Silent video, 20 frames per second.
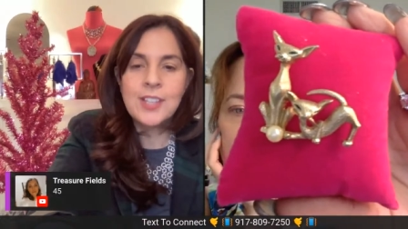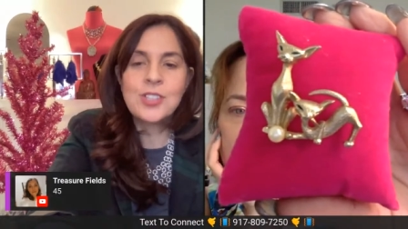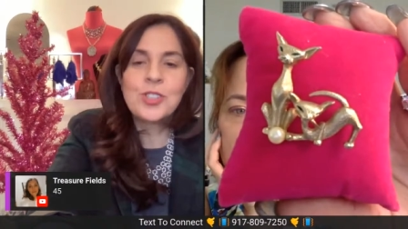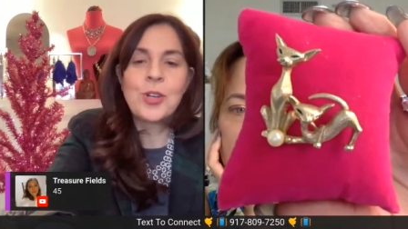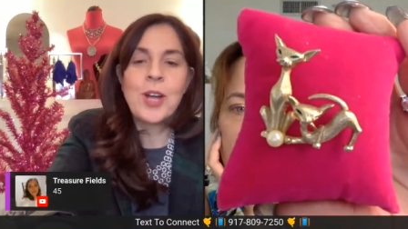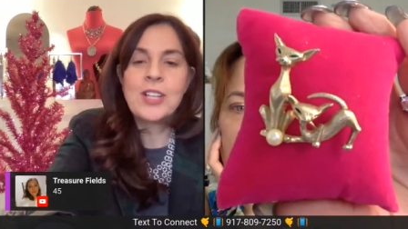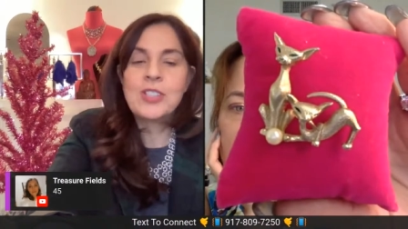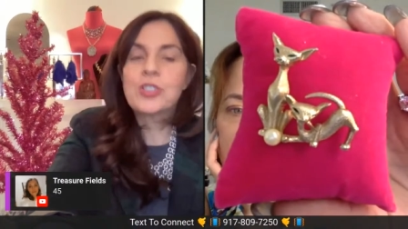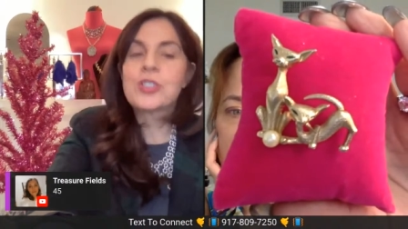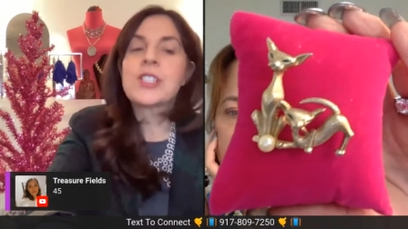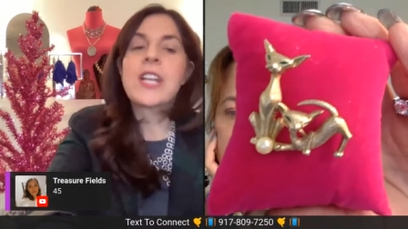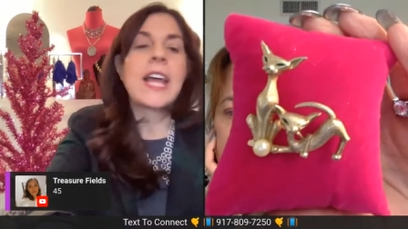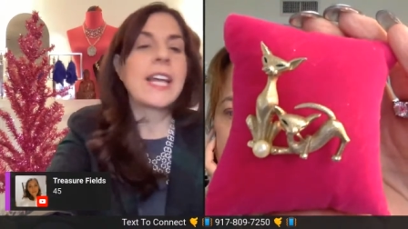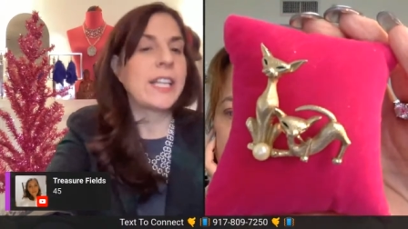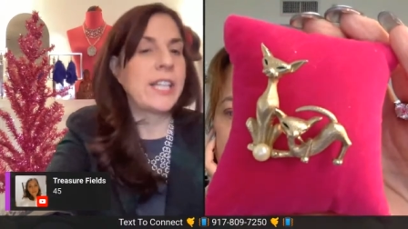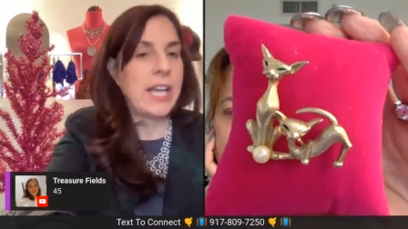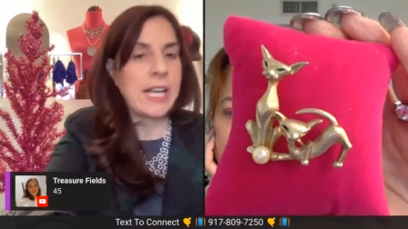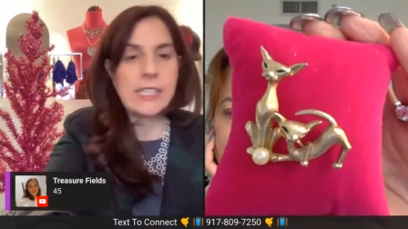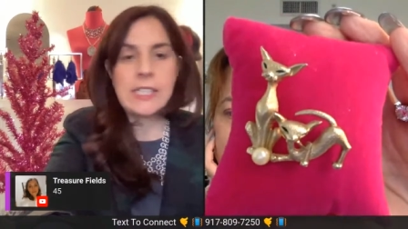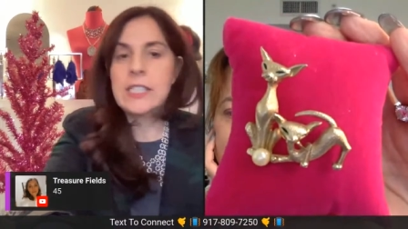And Treasure's like,
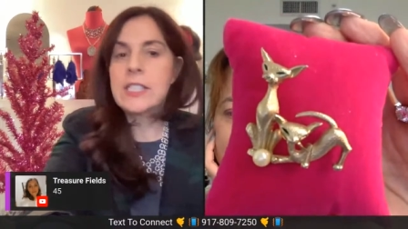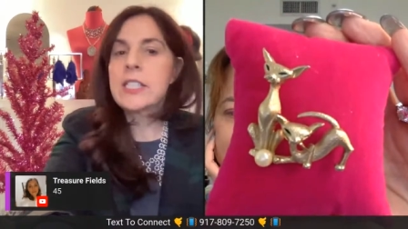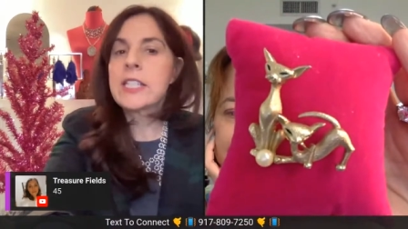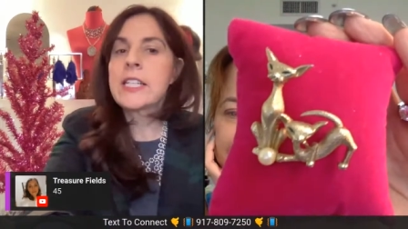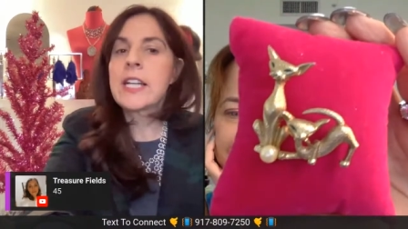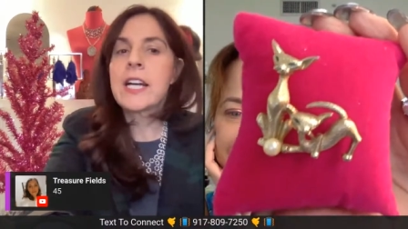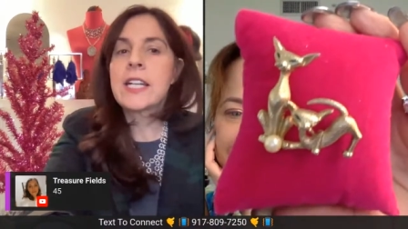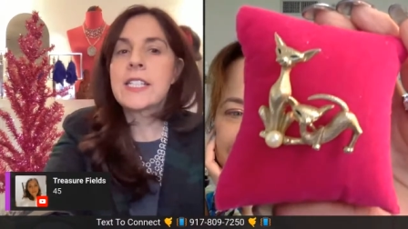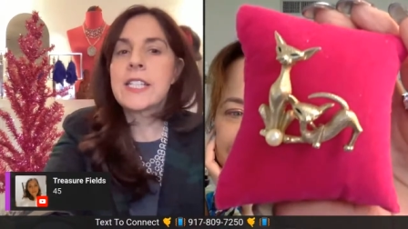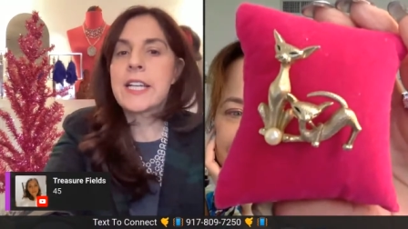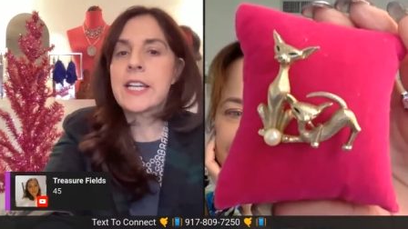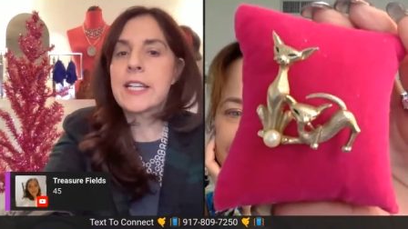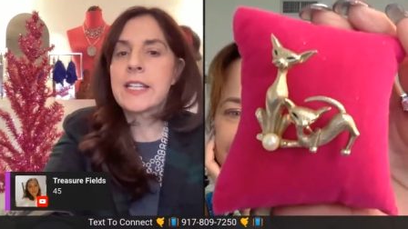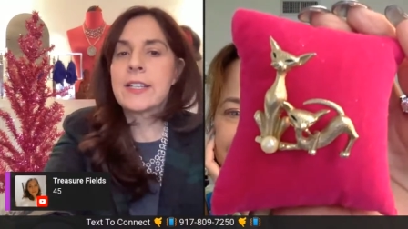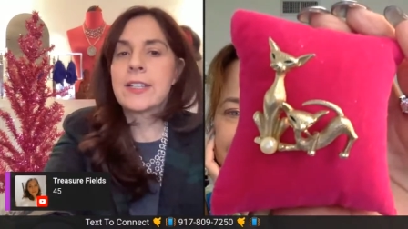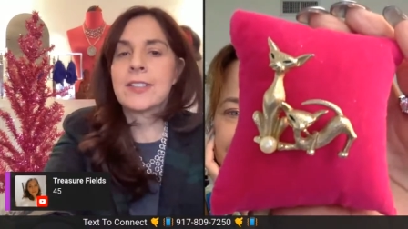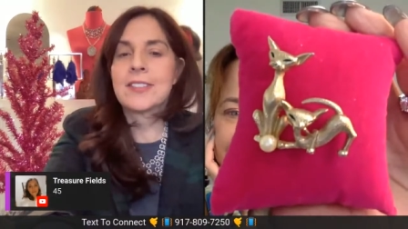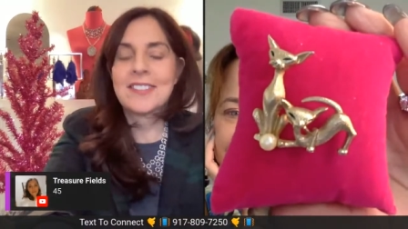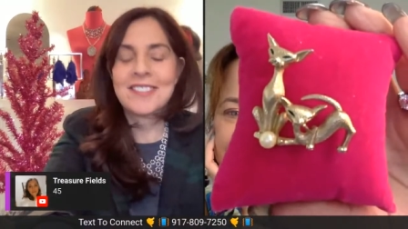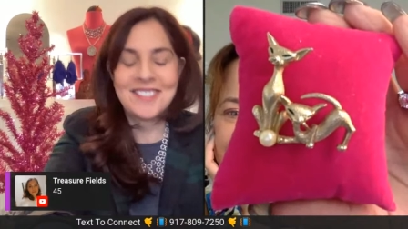yes, indeed, I
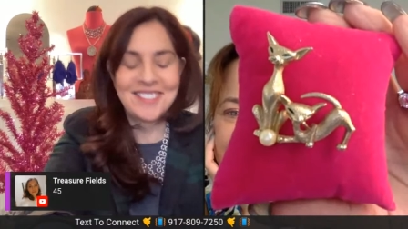did.